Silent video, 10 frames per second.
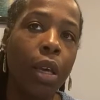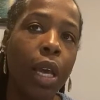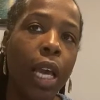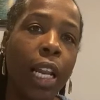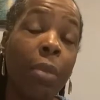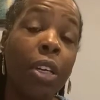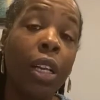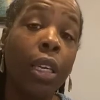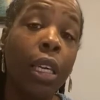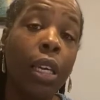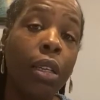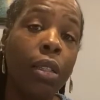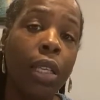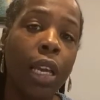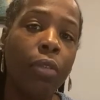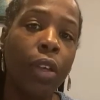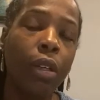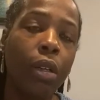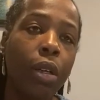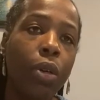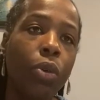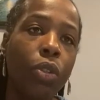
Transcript: And I'm going to kill David, who's